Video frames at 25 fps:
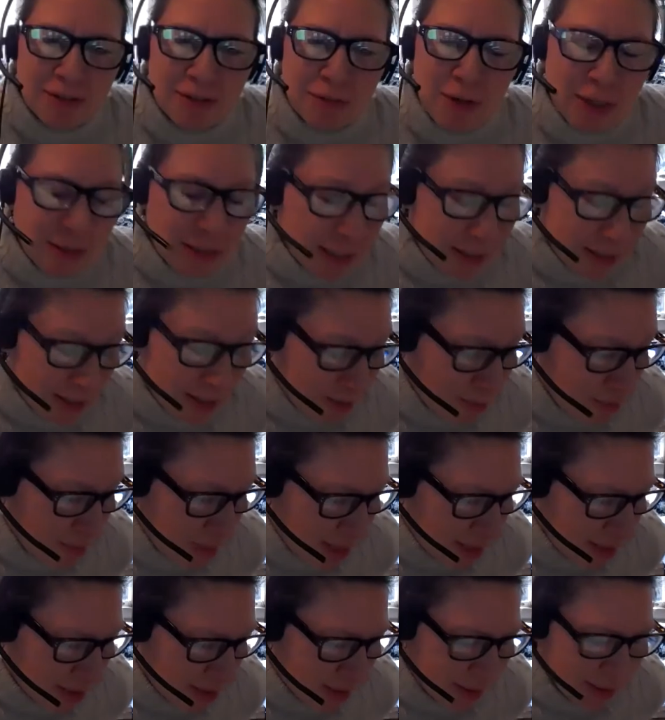right, That's an
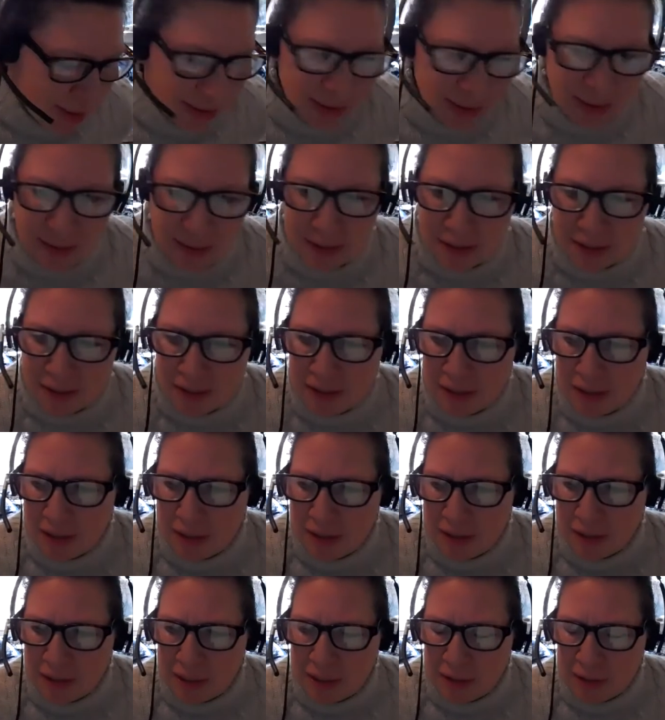amazing.
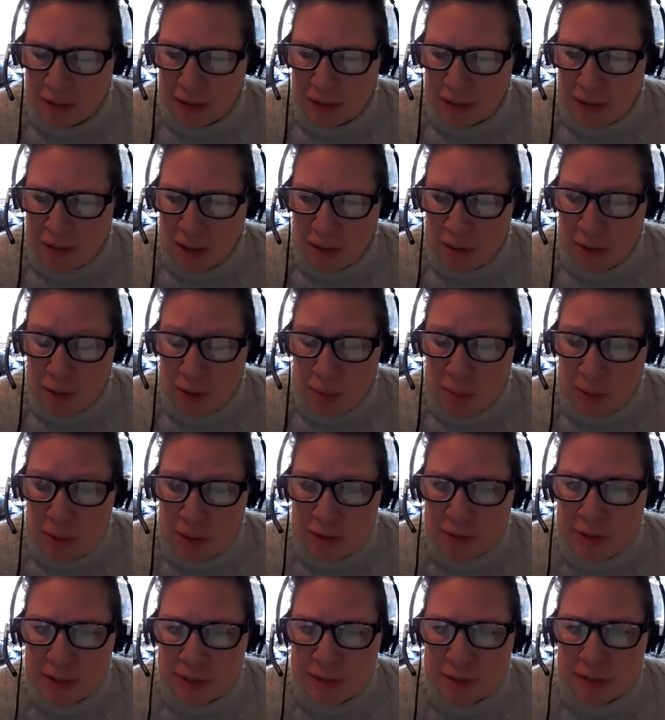I mean,
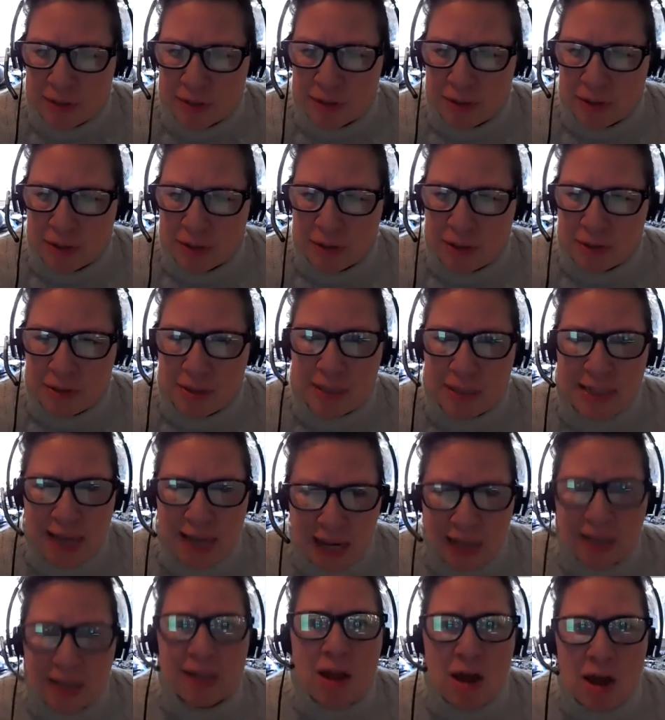this is this is
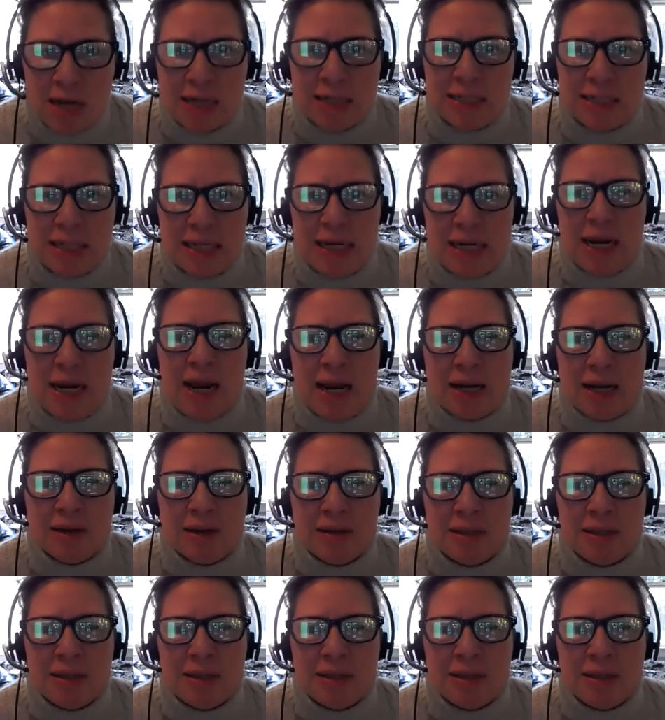headline today.